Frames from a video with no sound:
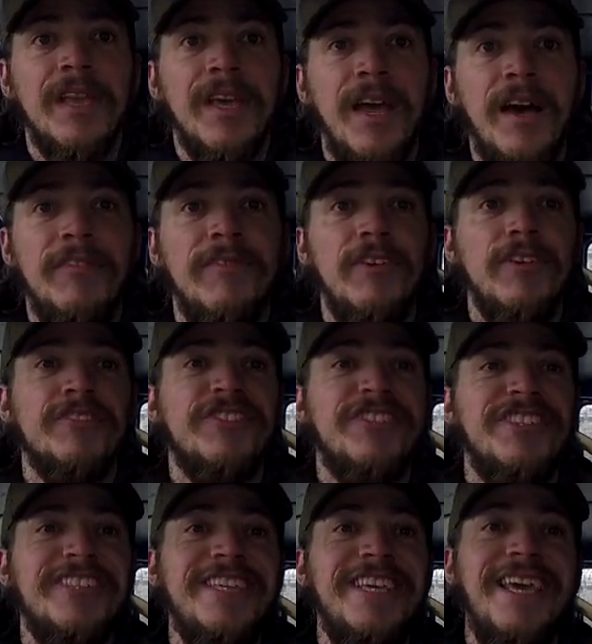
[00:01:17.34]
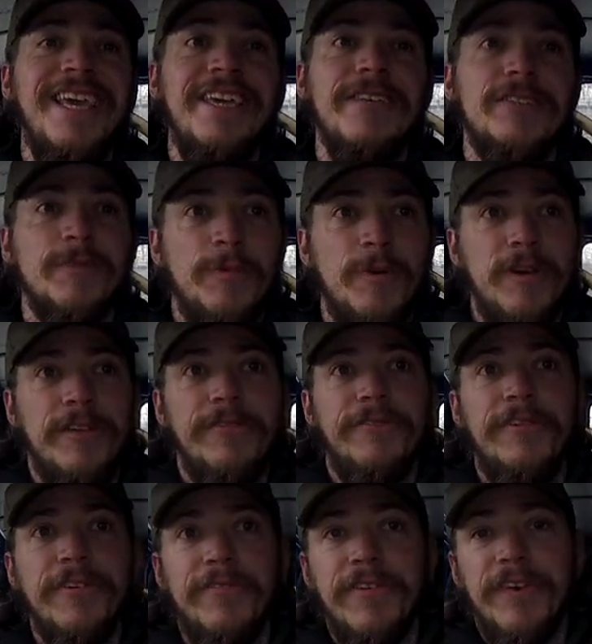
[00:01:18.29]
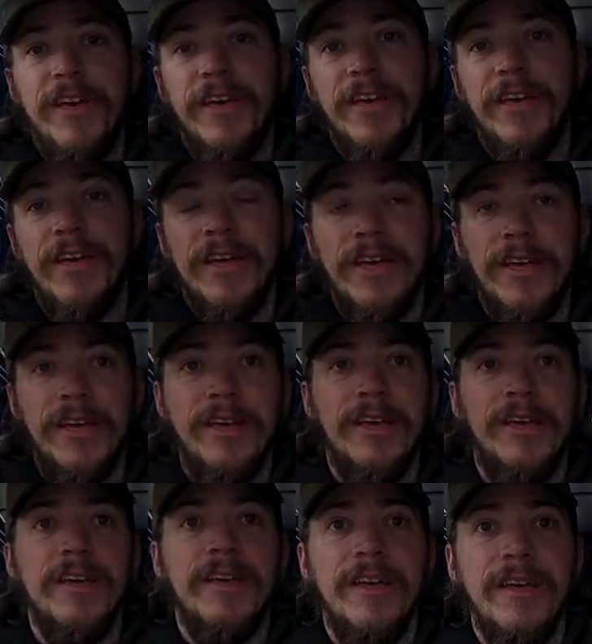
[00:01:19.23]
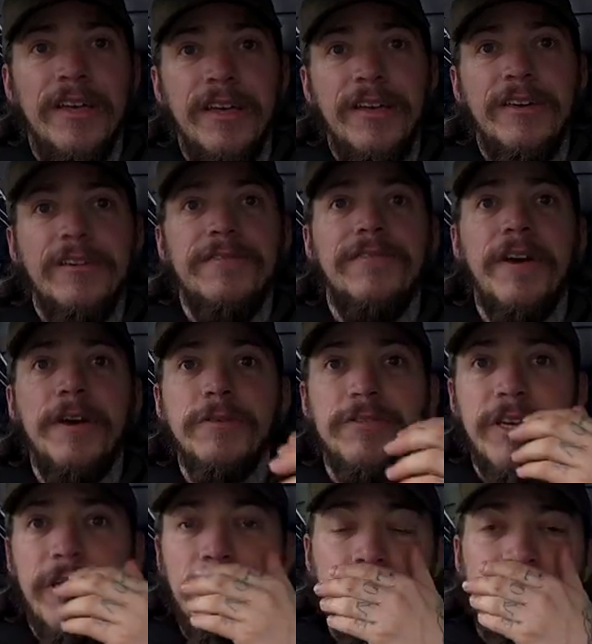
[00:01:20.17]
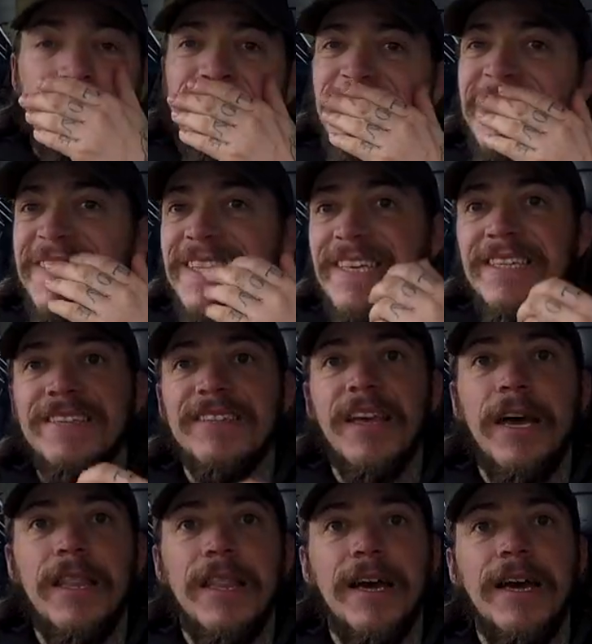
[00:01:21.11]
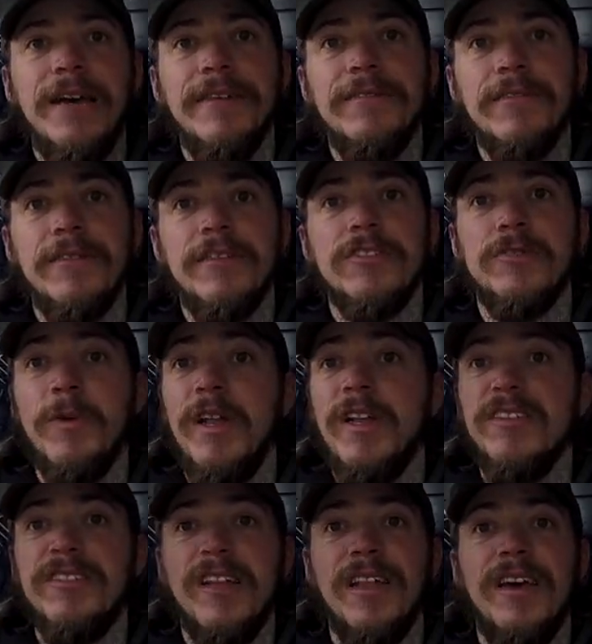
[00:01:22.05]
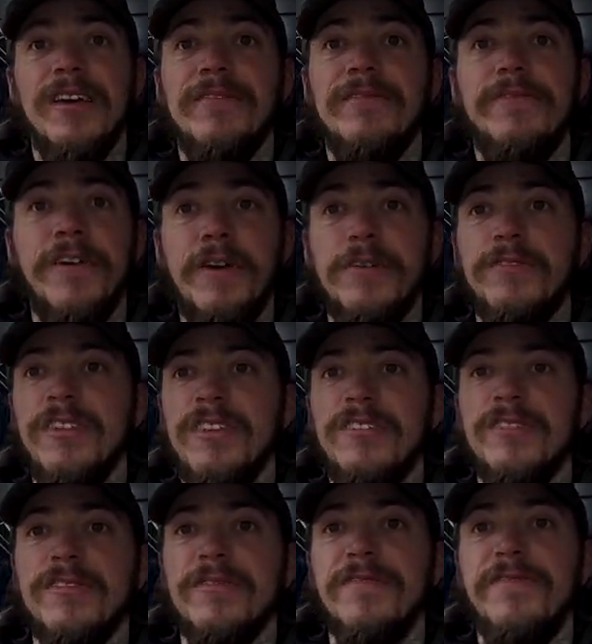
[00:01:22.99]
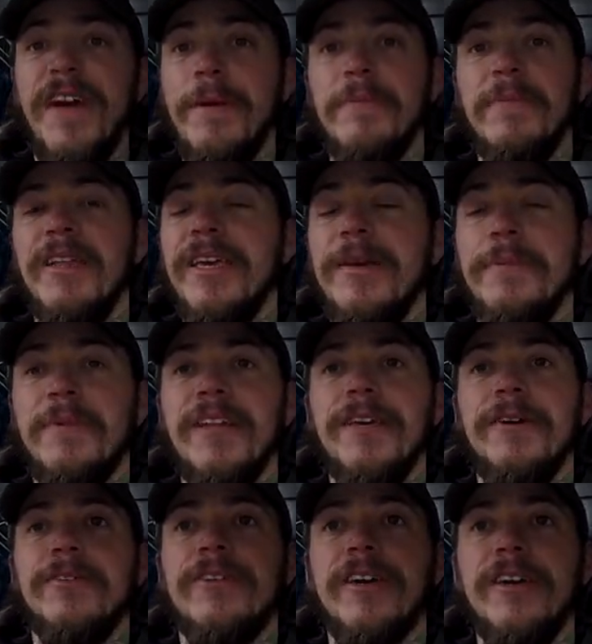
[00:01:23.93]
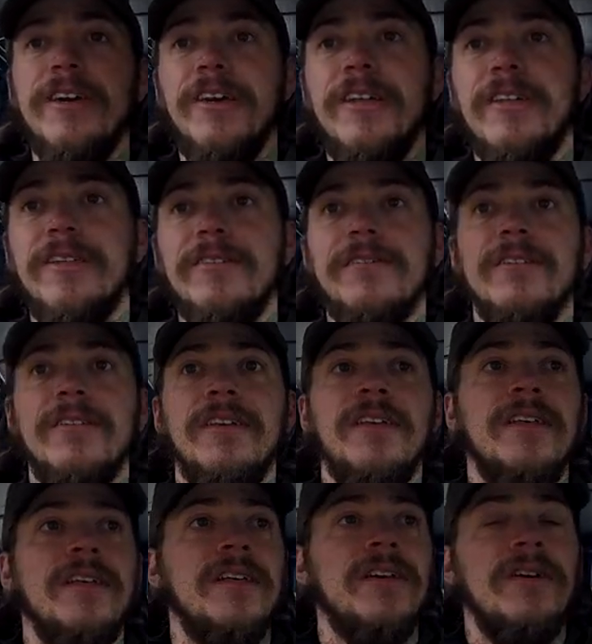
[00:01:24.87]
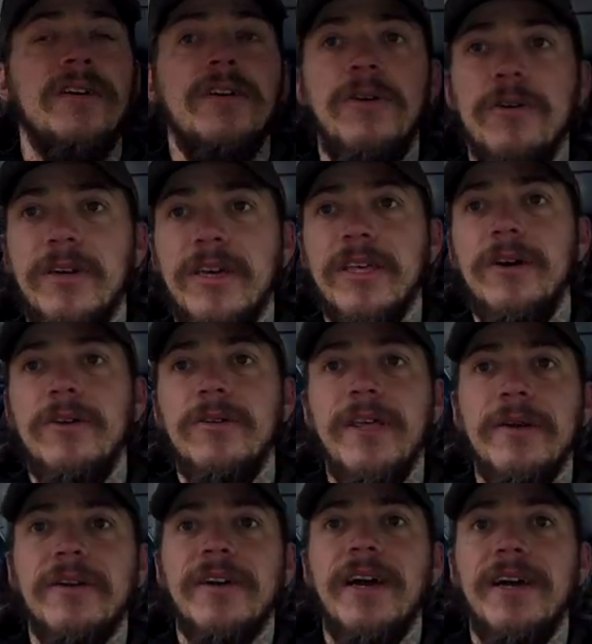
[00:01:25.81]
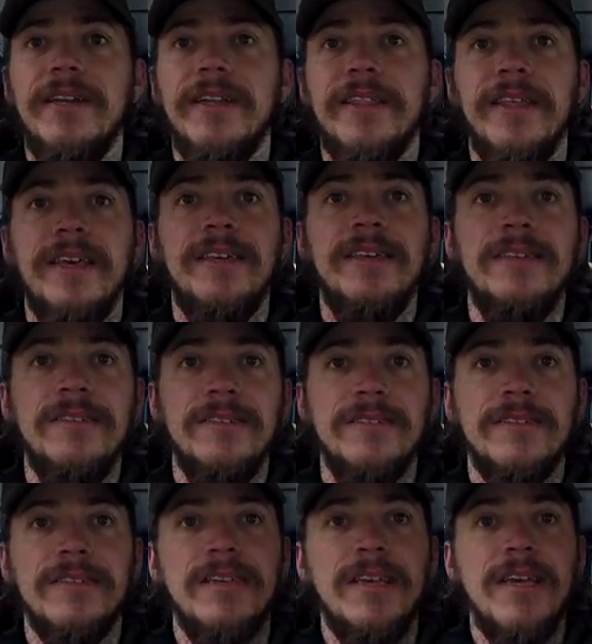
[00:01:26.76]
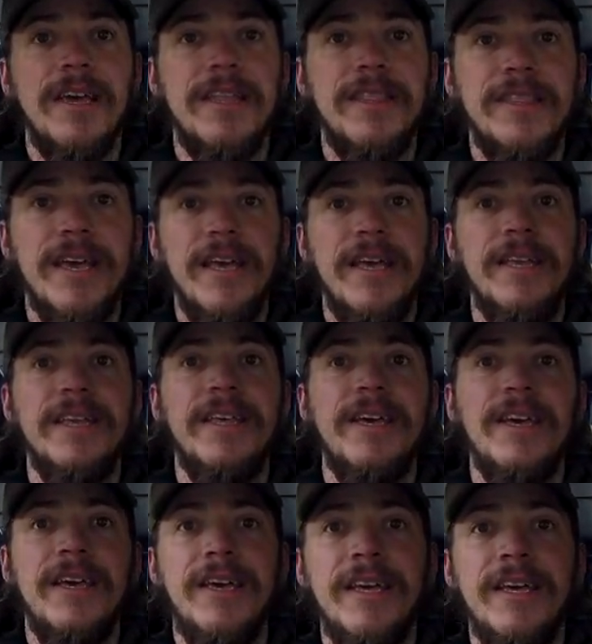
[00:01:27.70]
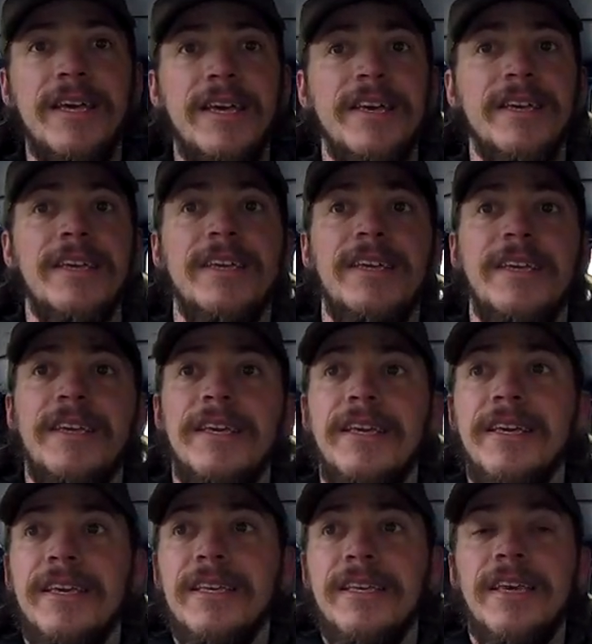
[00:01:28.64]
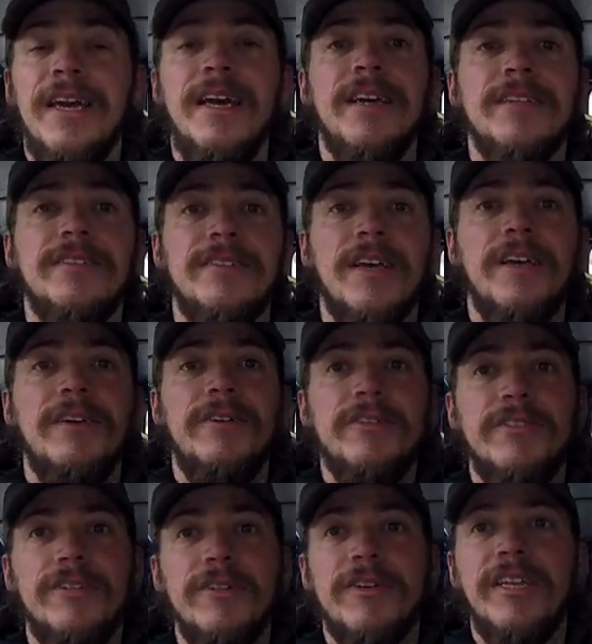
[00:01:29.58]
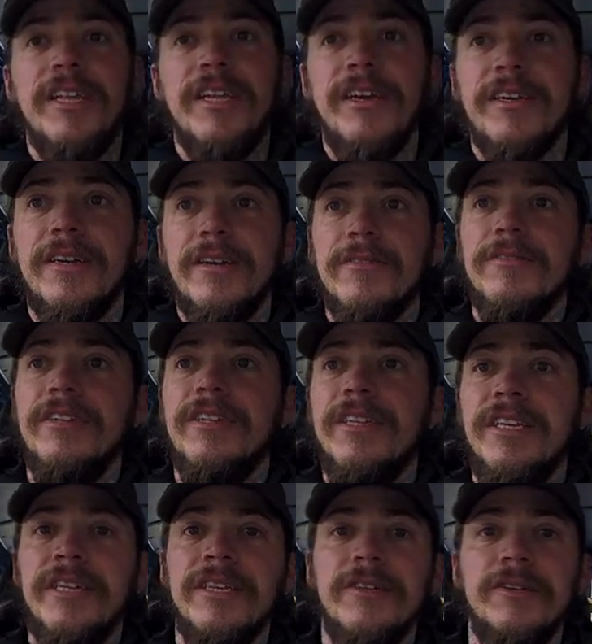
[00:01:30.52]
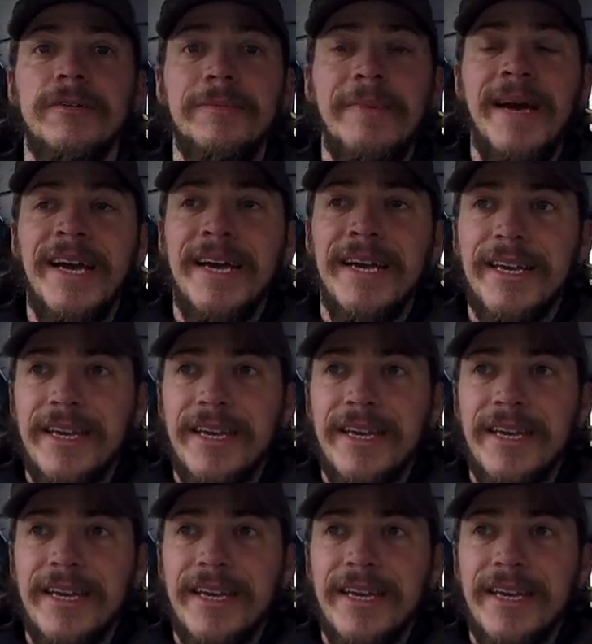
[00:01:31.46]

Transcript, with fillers: I've lost years worth of uh, photos and things like that, as well as like photos of family, my little girl, and all, all them kind of things. And then uh, yeah, so it's looking like I'm going to need a new Mac.